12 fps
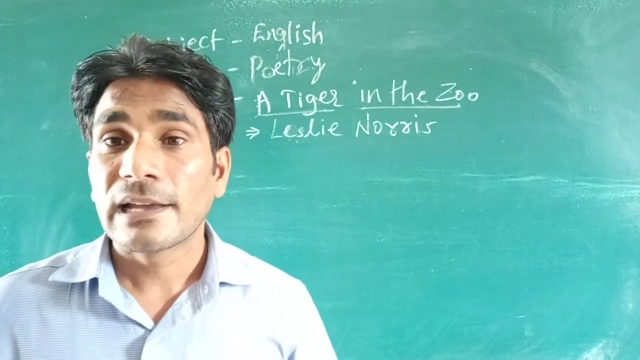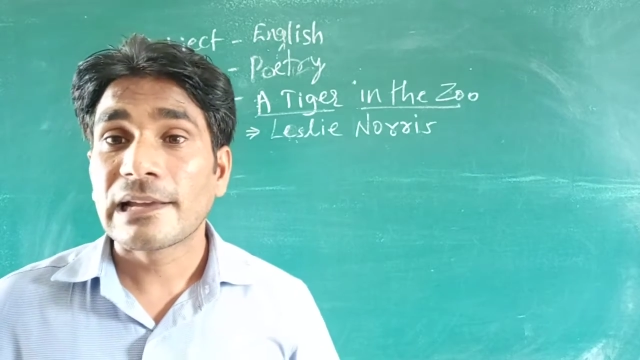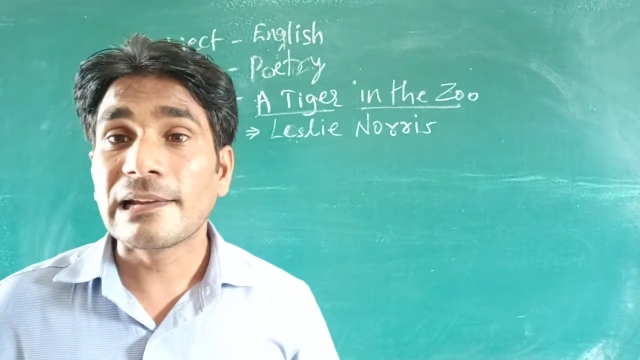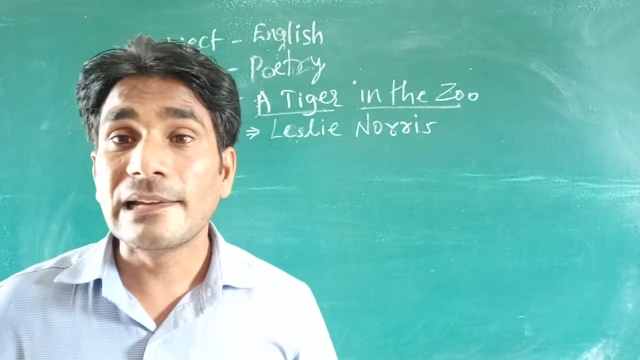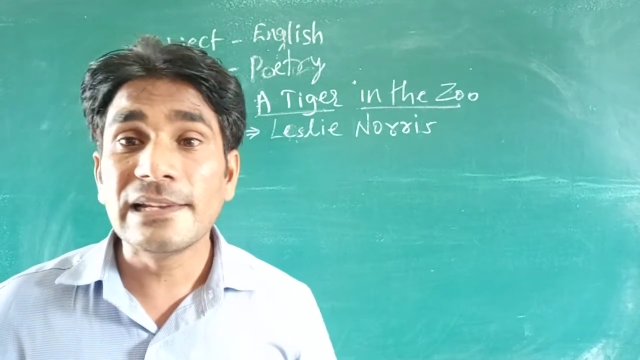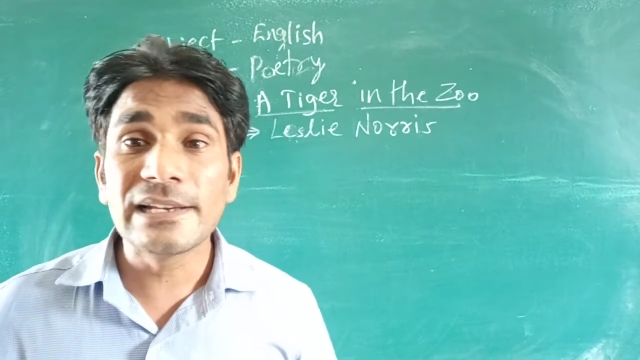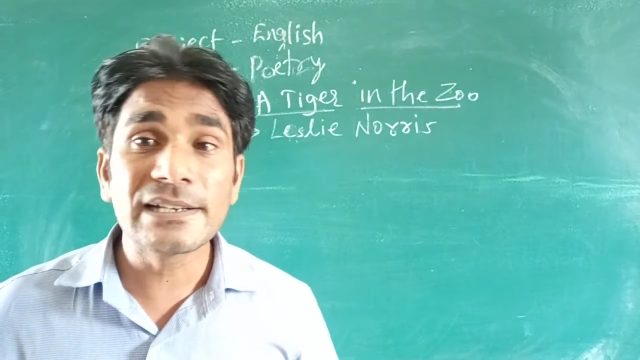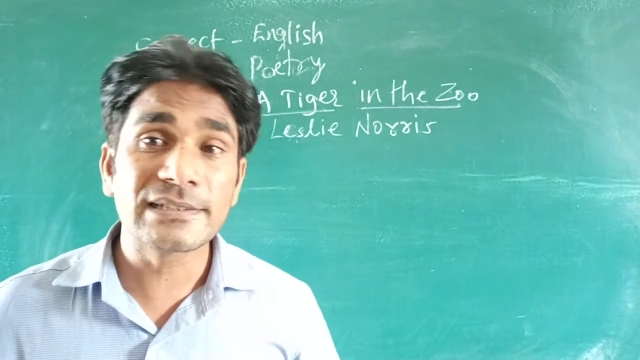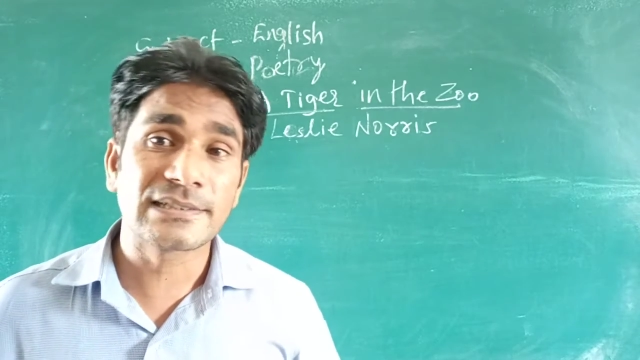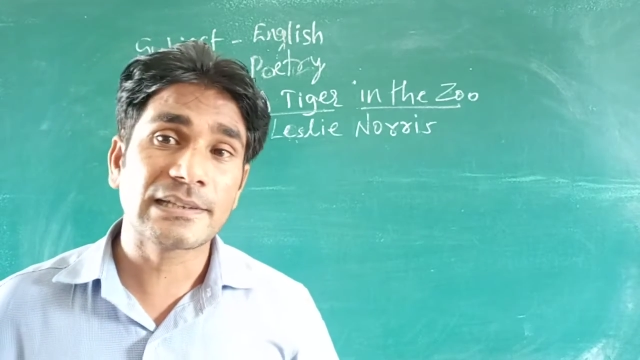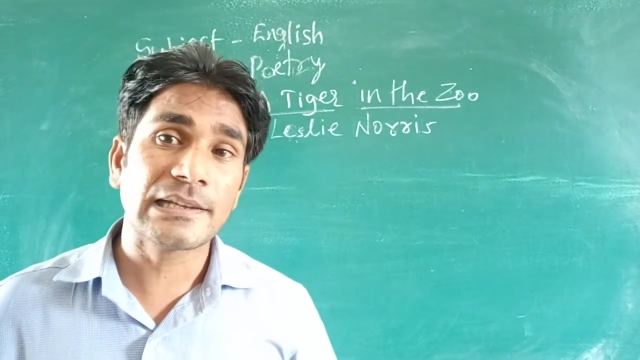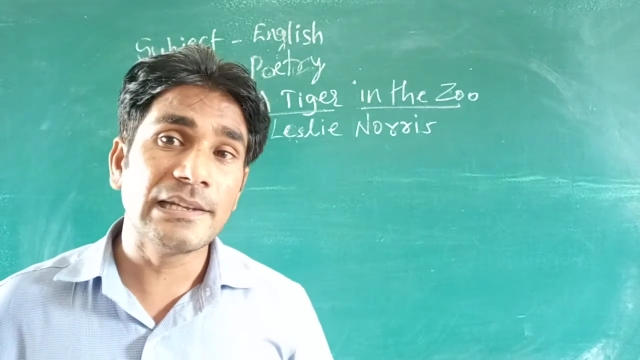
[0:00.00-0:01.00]

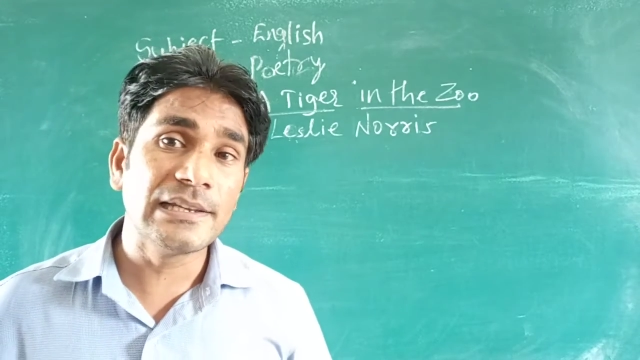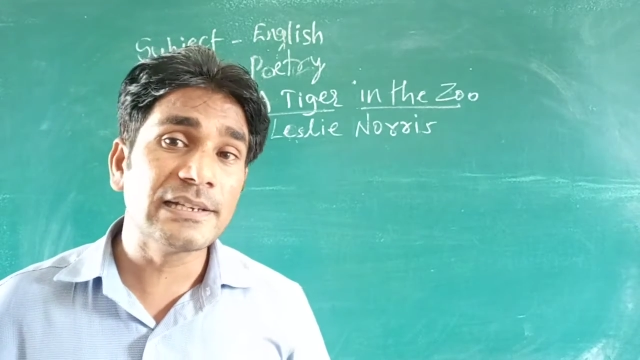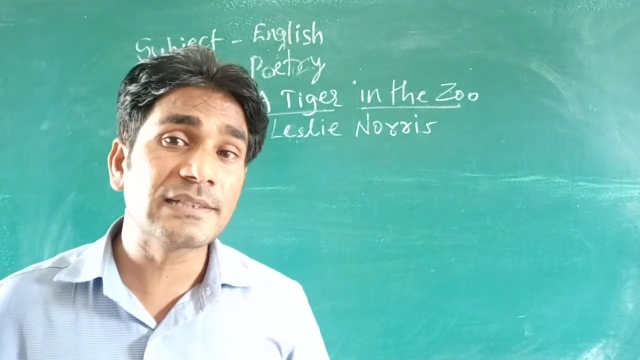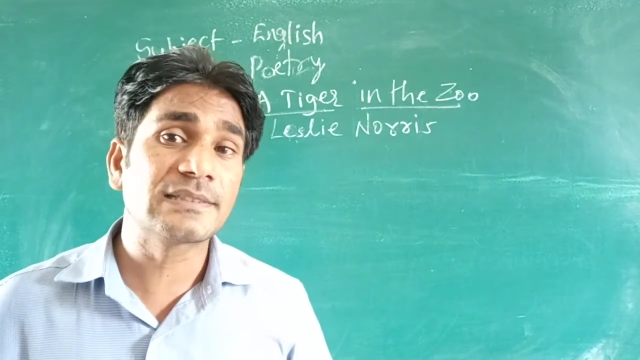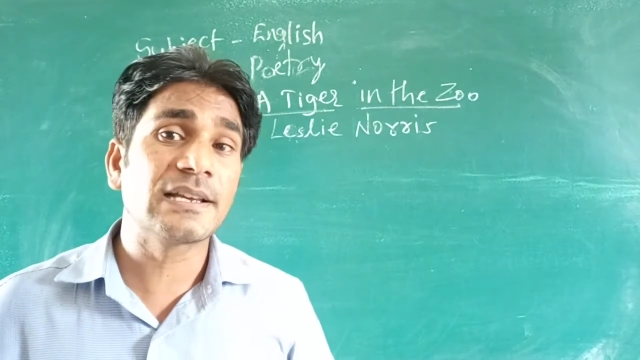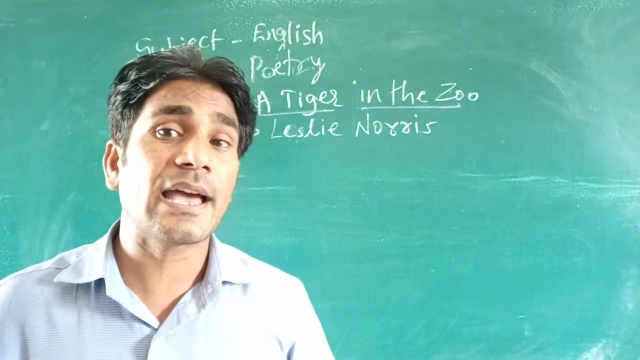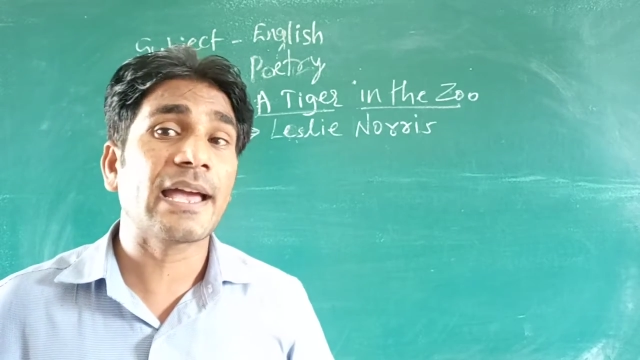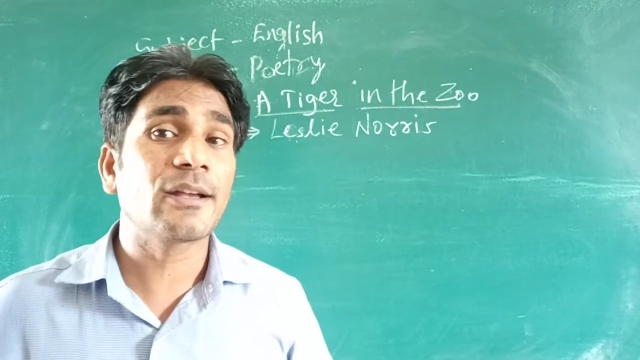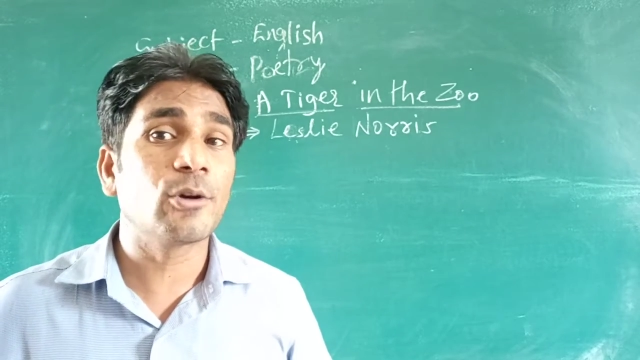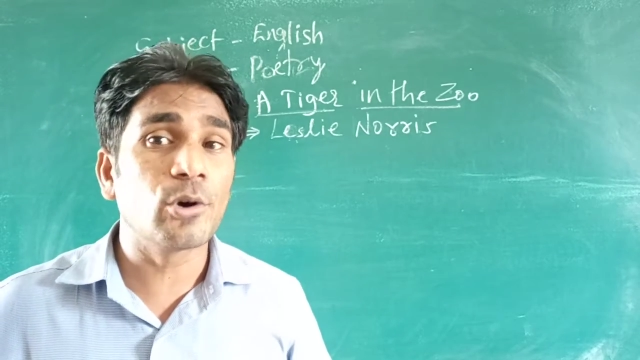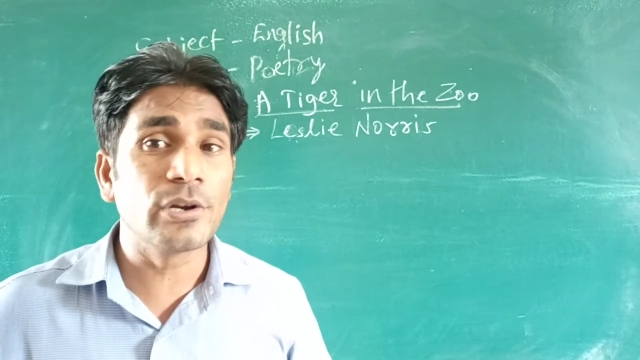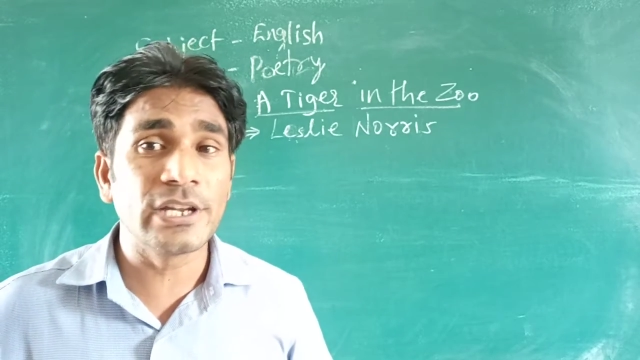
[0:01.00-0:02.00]
clears the
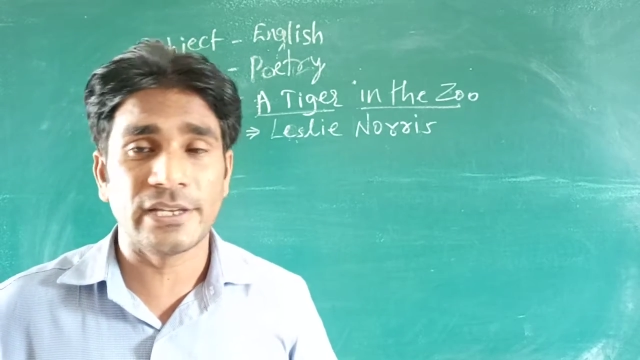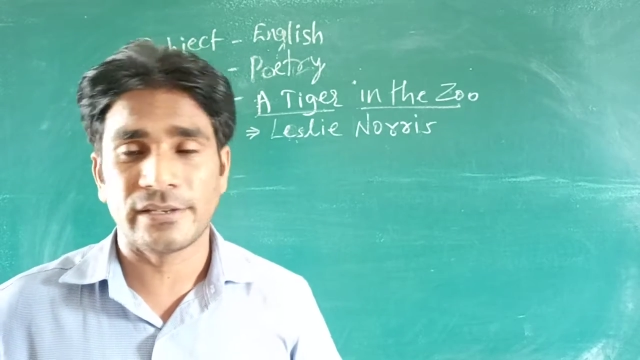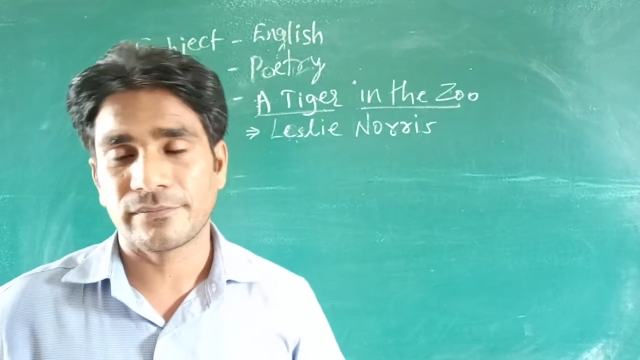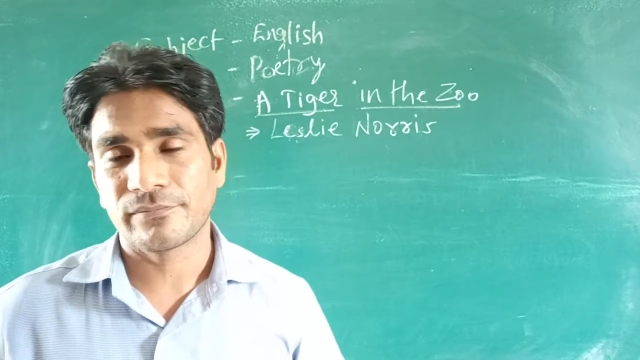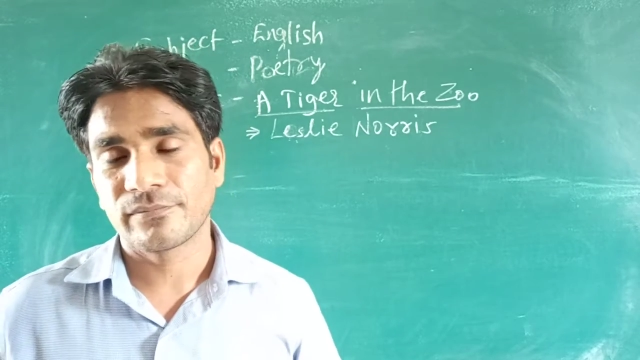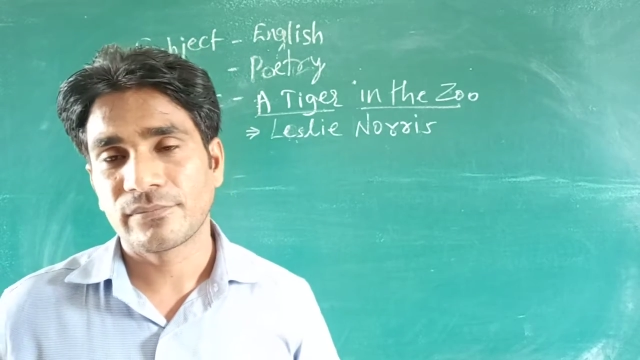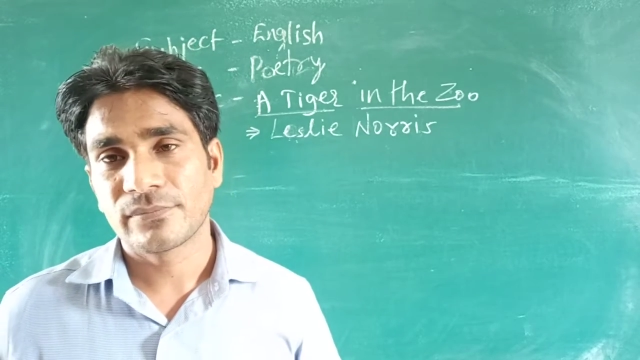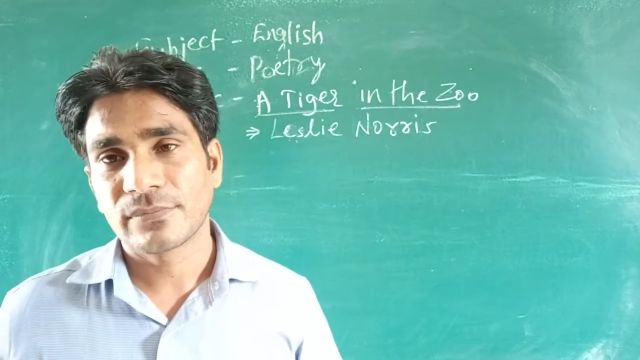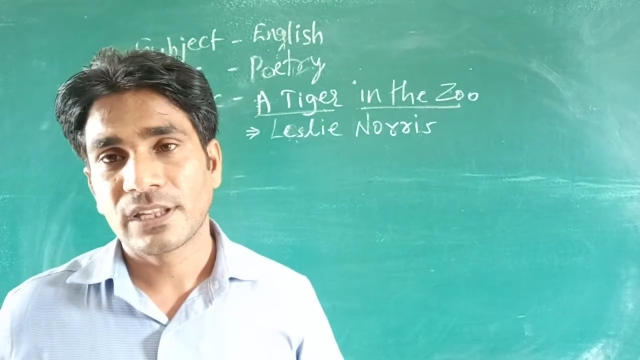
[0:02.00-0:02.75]
agony,